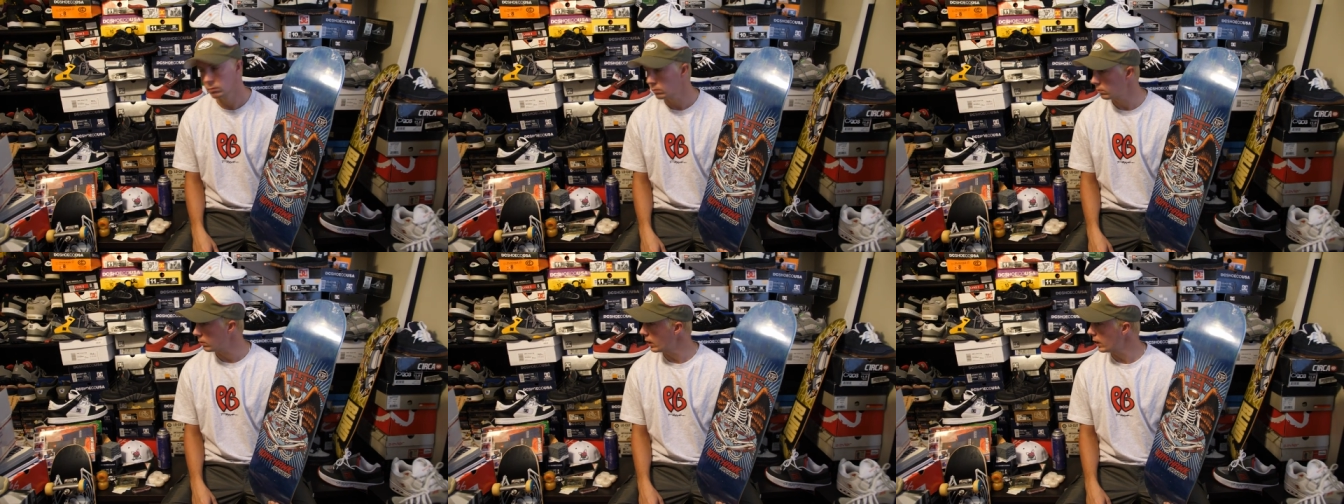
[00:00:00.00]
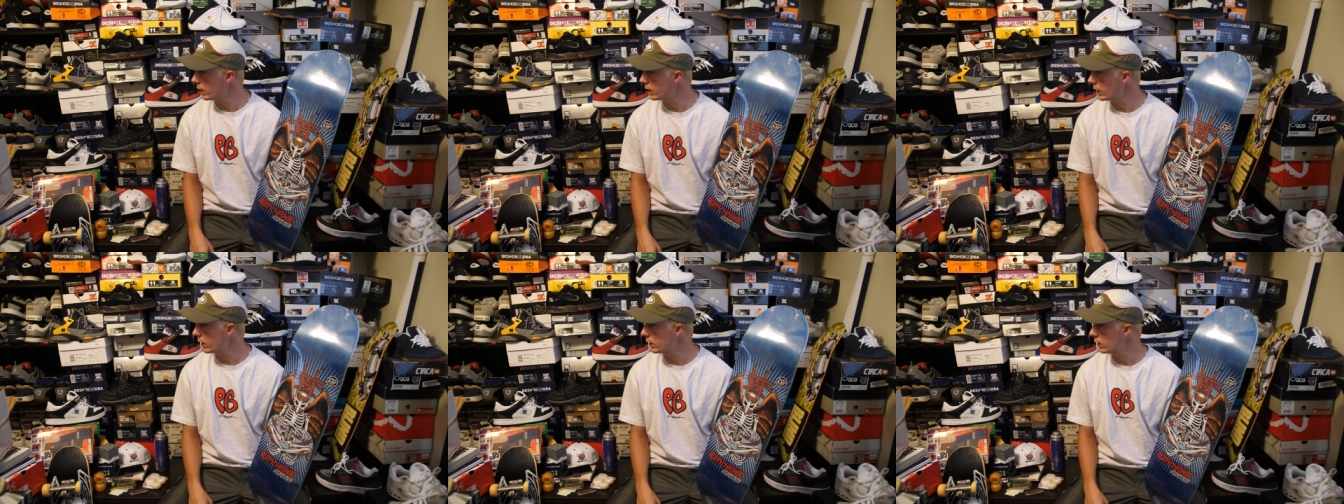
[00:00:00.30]

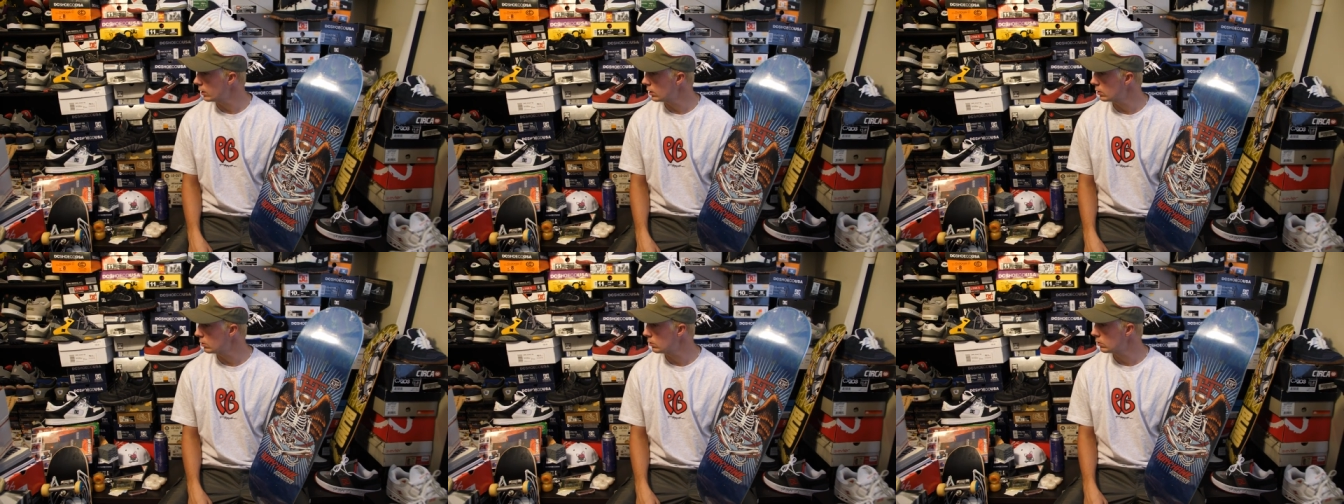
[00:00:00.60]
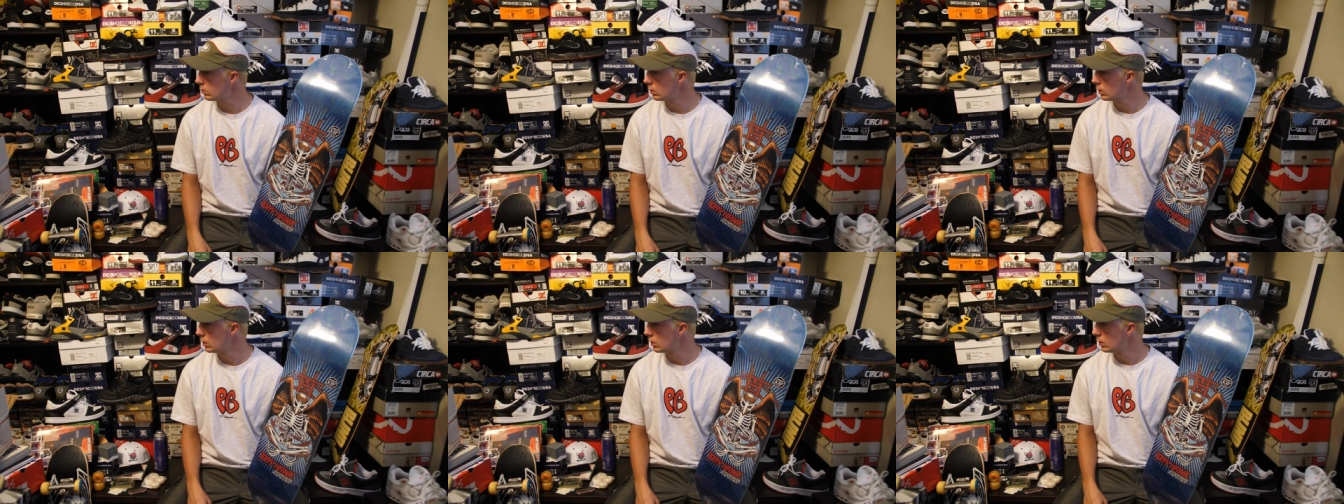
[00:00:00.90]
But I
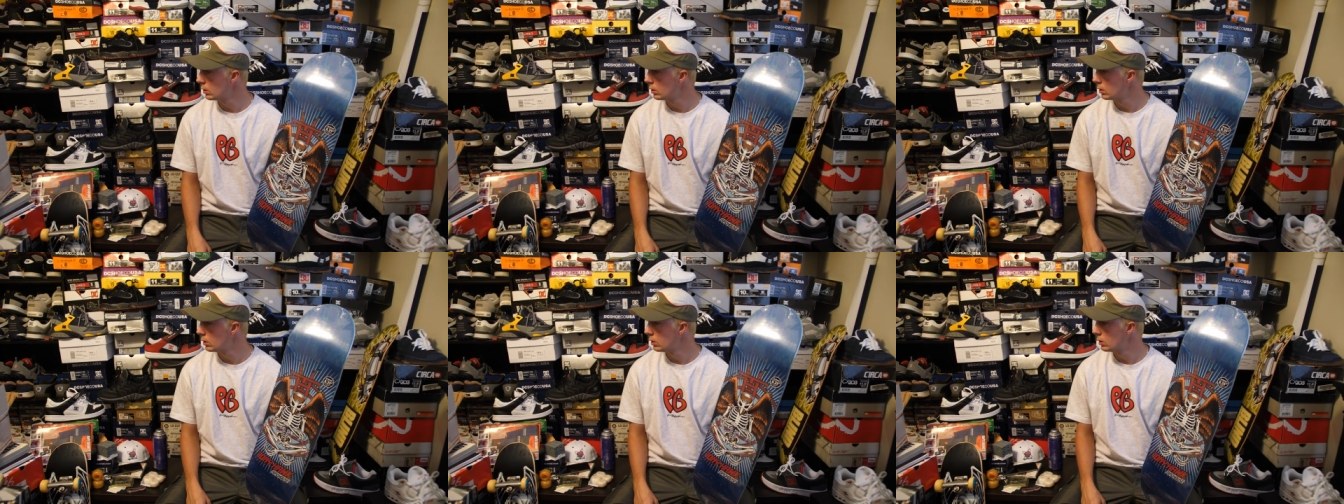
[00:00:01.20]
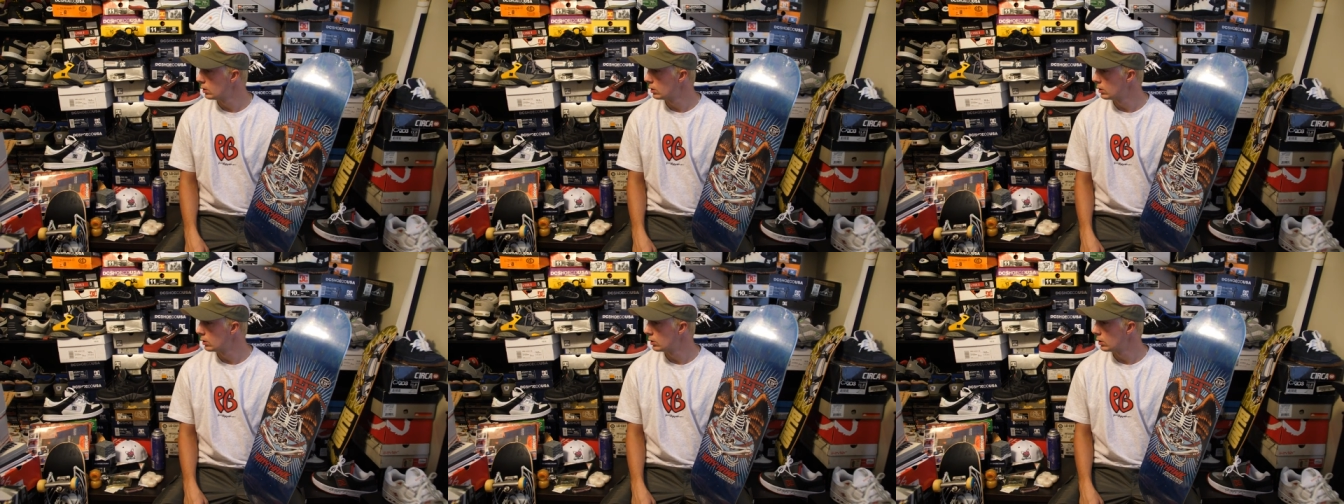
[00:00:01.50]
know
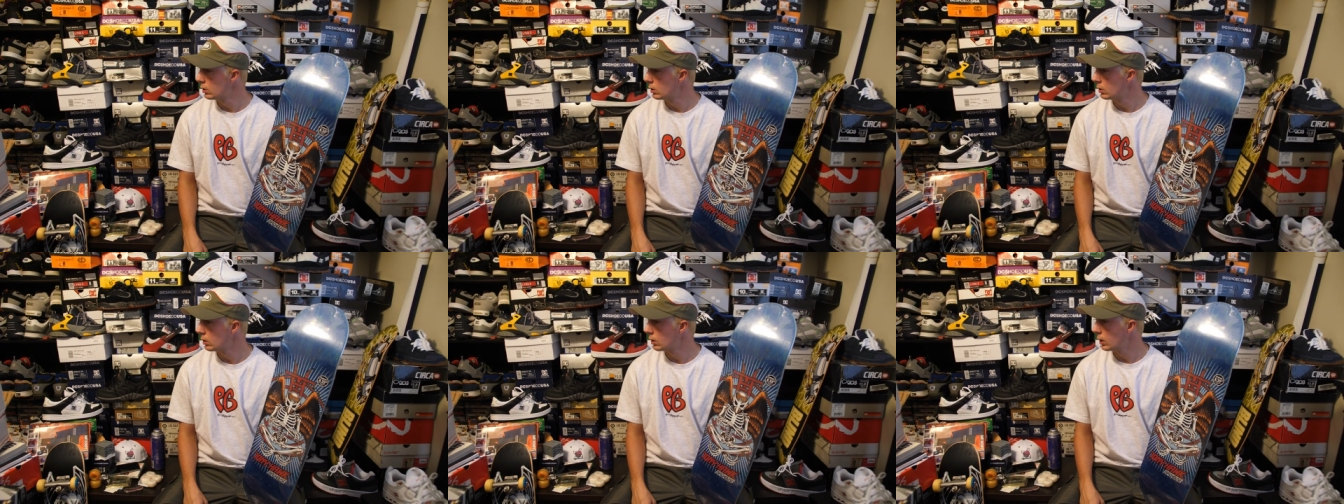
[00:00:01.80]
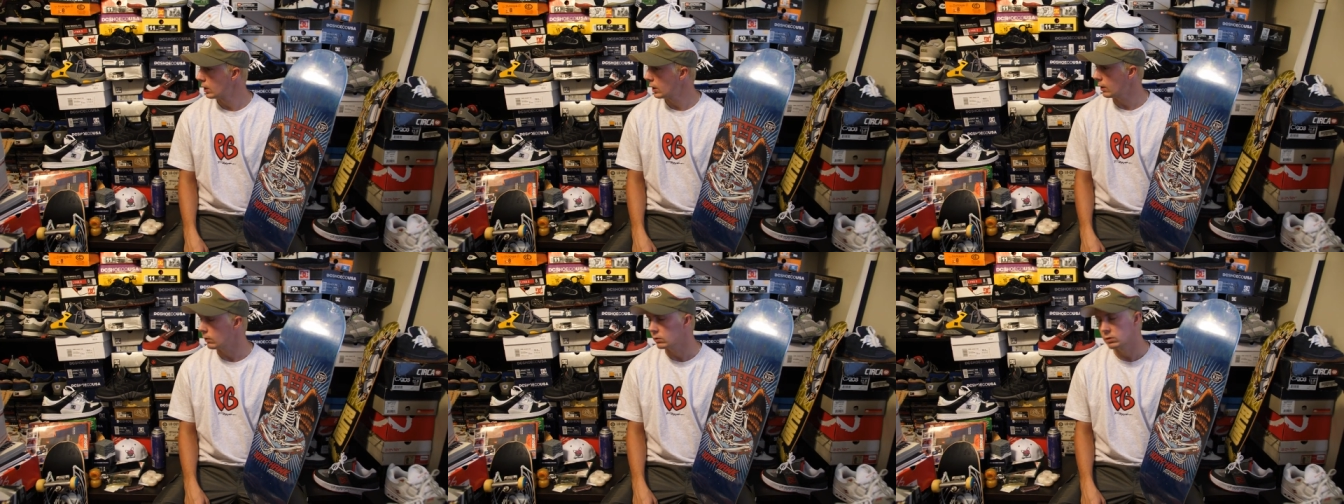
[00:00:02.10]
I